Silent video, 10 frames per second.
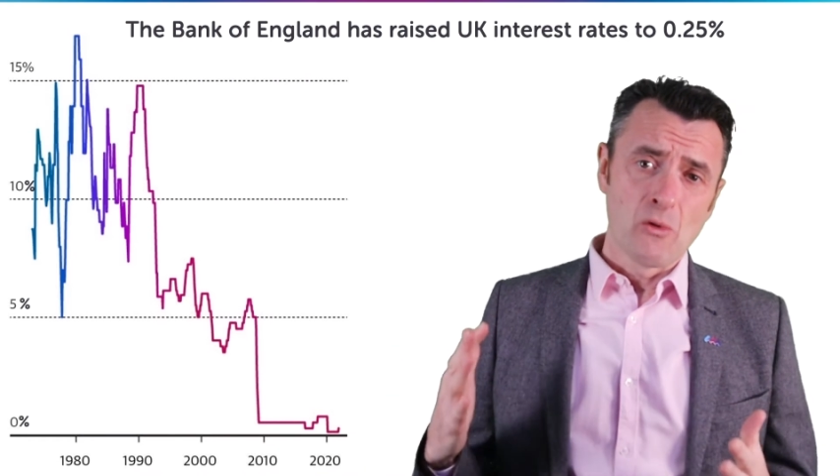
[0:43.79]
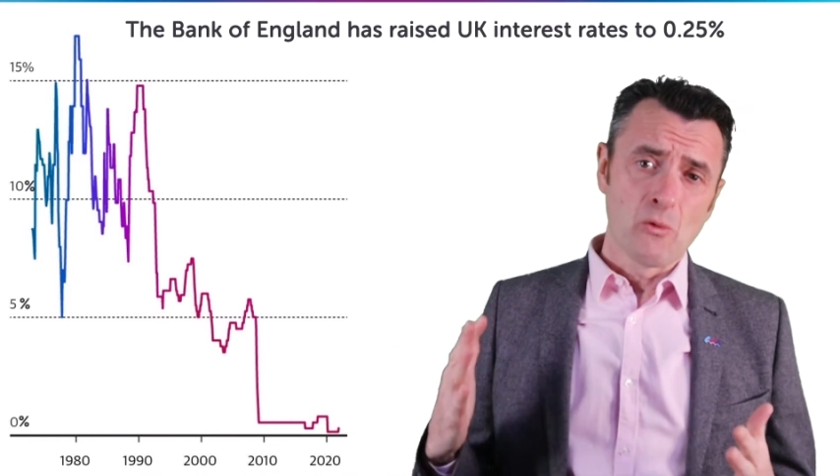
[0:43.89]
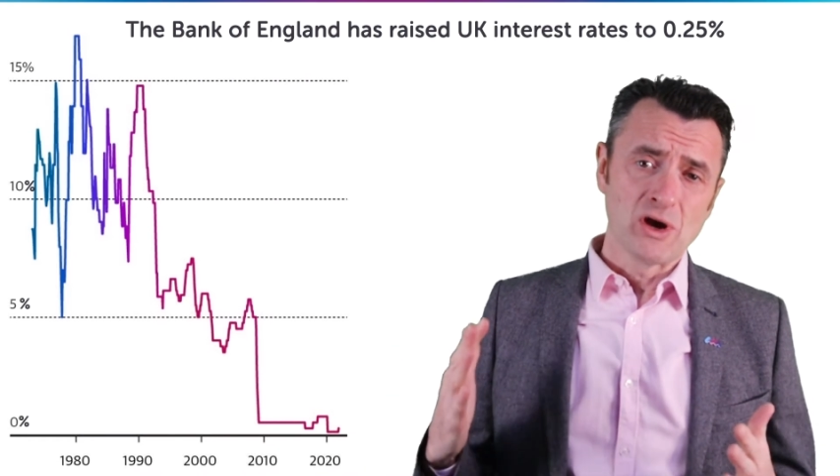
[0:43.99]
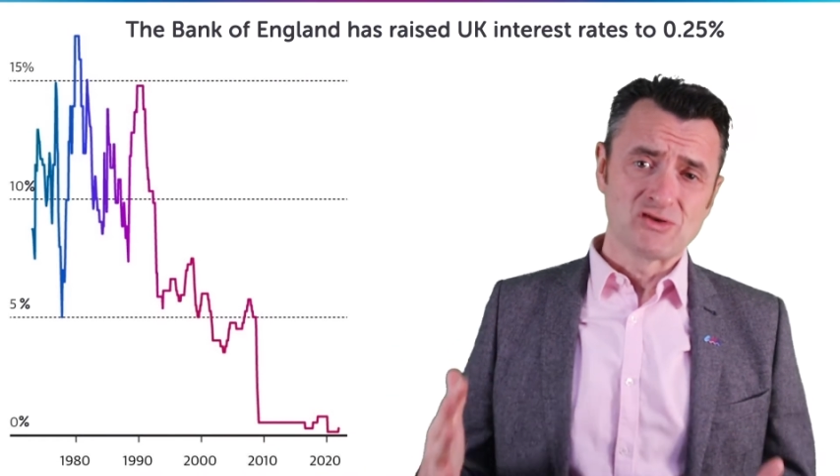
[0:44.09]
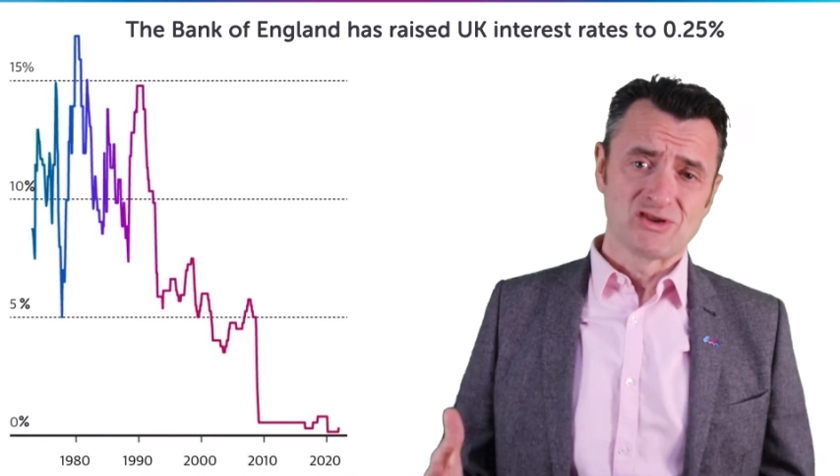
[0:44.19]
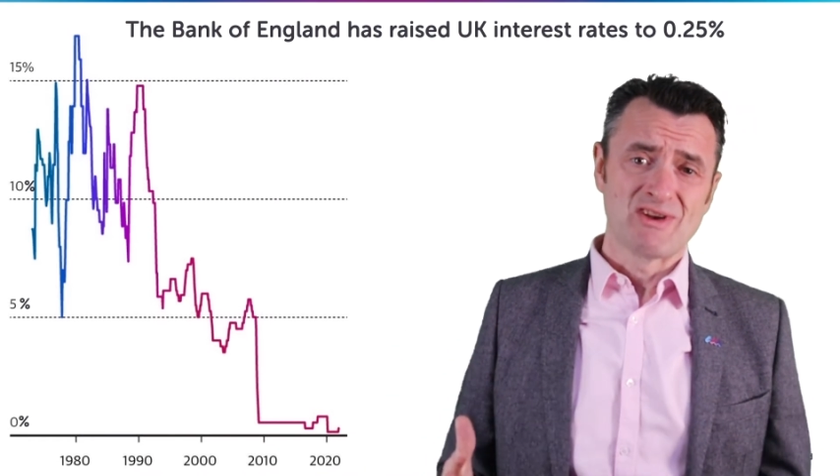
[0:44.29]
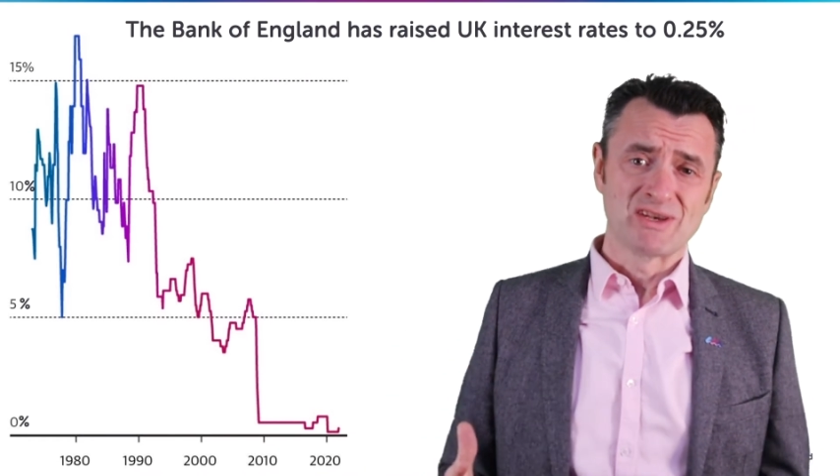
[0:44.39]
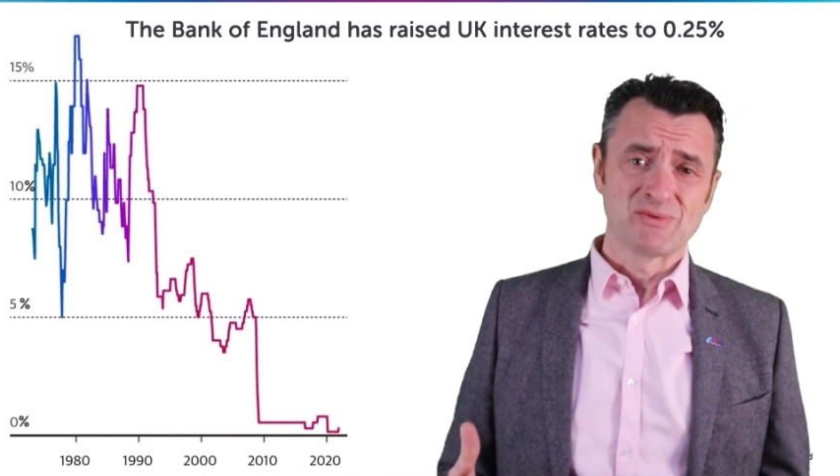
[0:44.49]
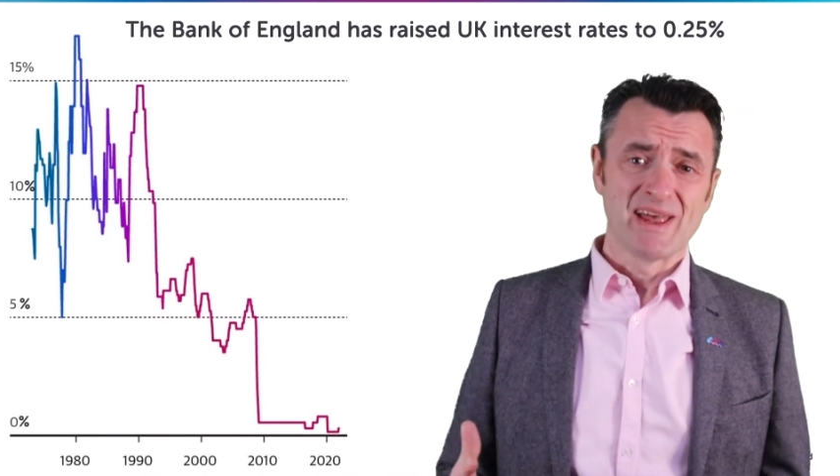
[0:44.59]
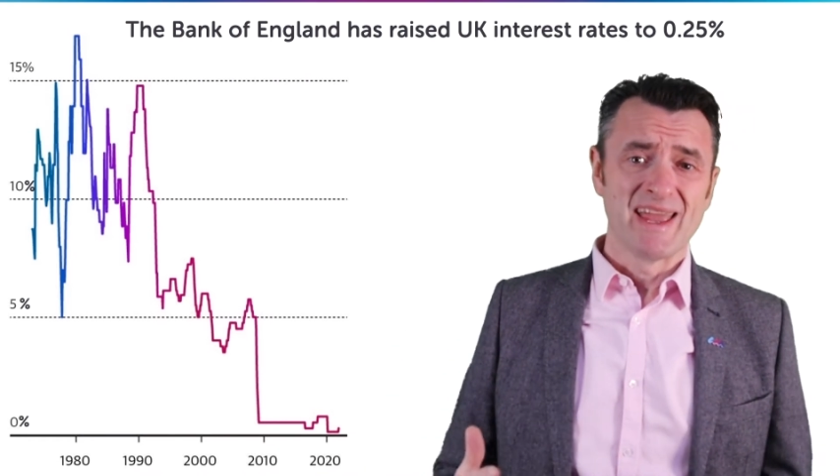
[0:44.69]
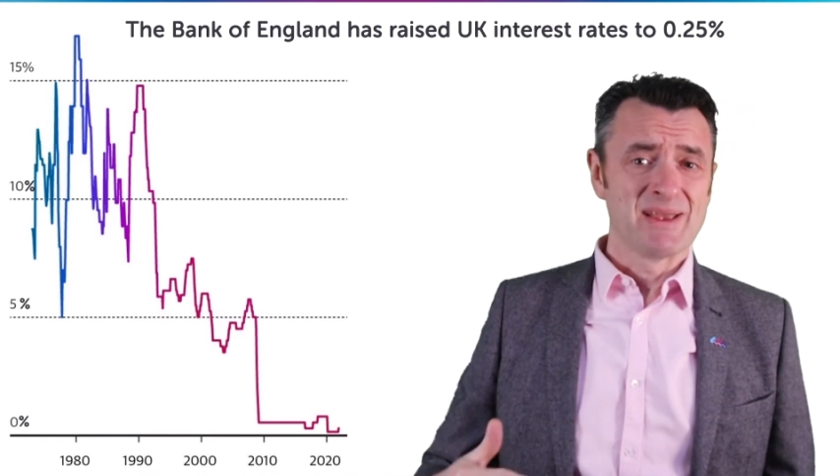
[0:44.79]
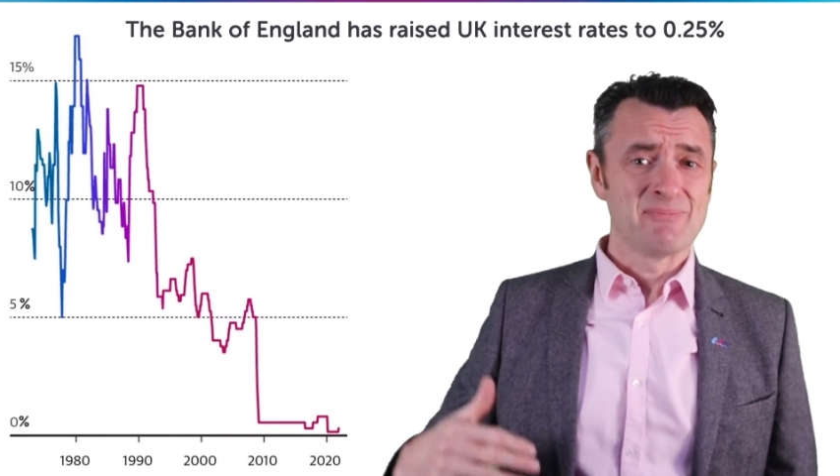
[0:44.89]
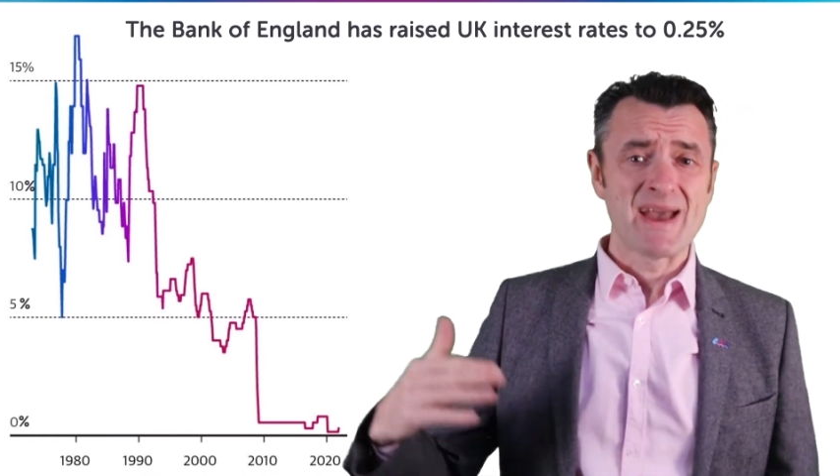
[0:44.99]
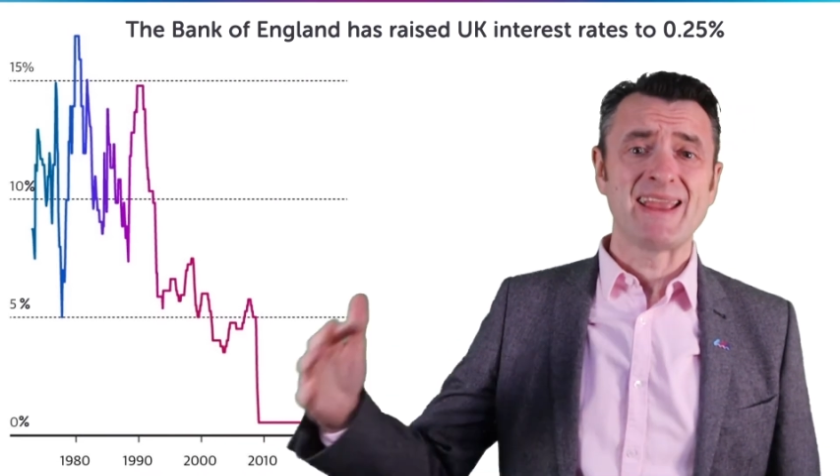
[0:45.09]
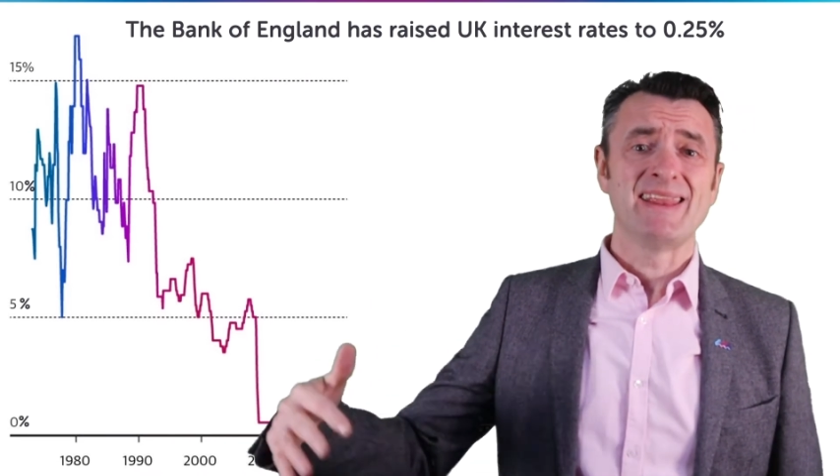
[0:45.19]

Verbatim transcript: what interest rates were like back